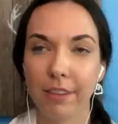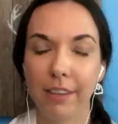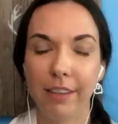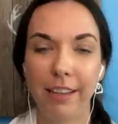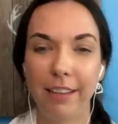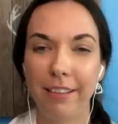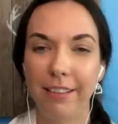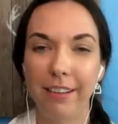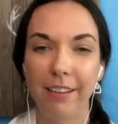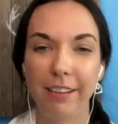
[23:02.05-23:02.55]

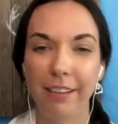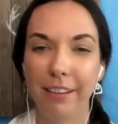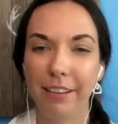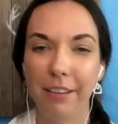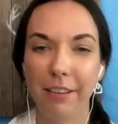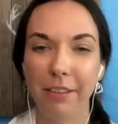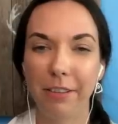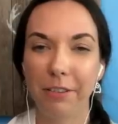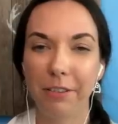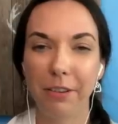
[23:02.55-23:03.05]
He's not
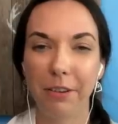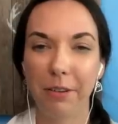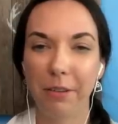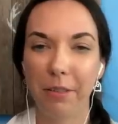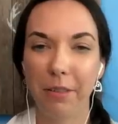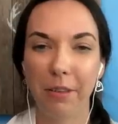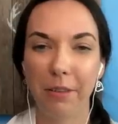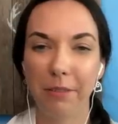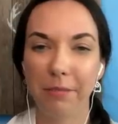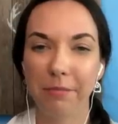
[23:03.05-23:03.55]
telling the
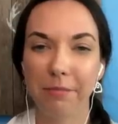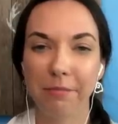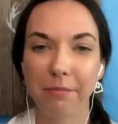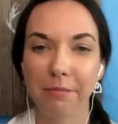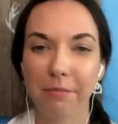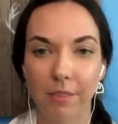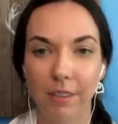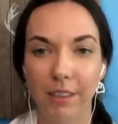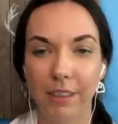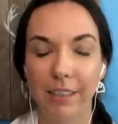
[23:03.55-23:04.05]
truth.
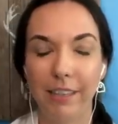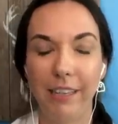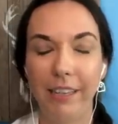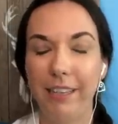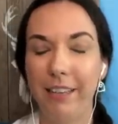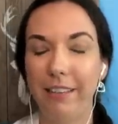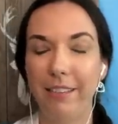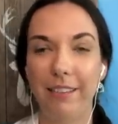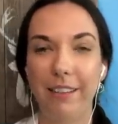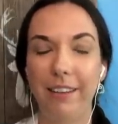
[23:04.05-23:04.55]

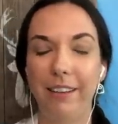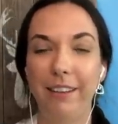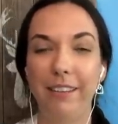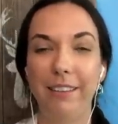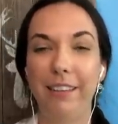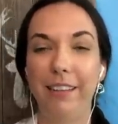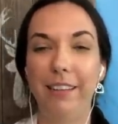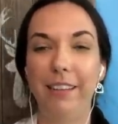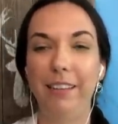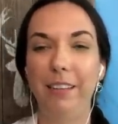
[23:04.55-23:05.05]
He's
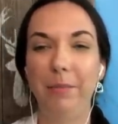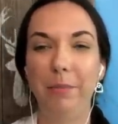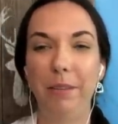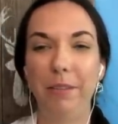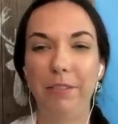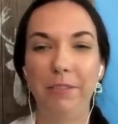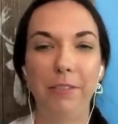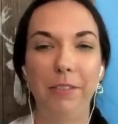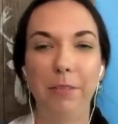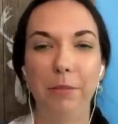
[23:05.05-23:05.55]
not telling him
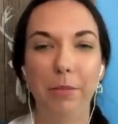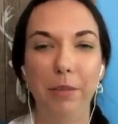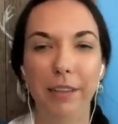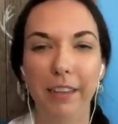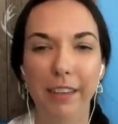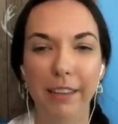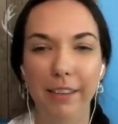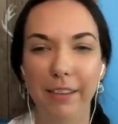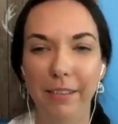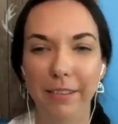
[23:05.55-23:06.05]
his full
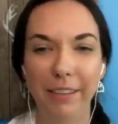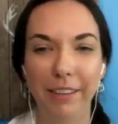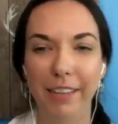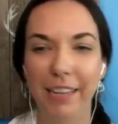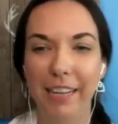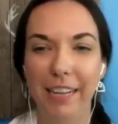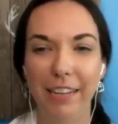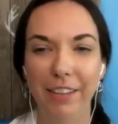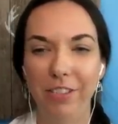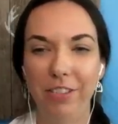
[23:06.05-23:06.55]
plan. There's a
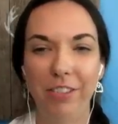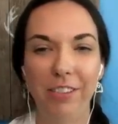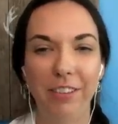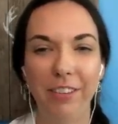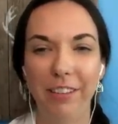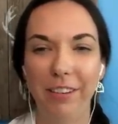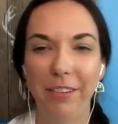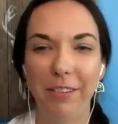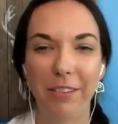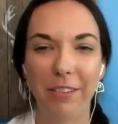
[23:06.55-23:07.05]
catch.
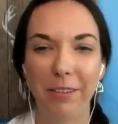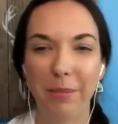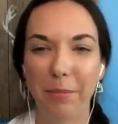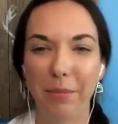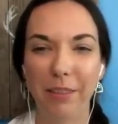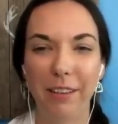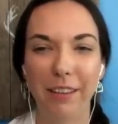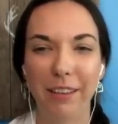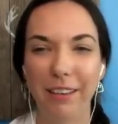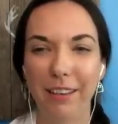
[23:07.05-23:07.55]
There's
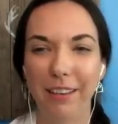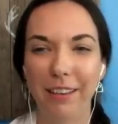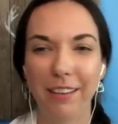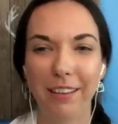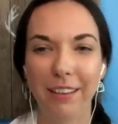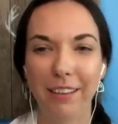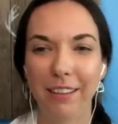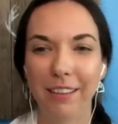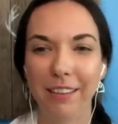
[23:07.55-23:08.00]
something.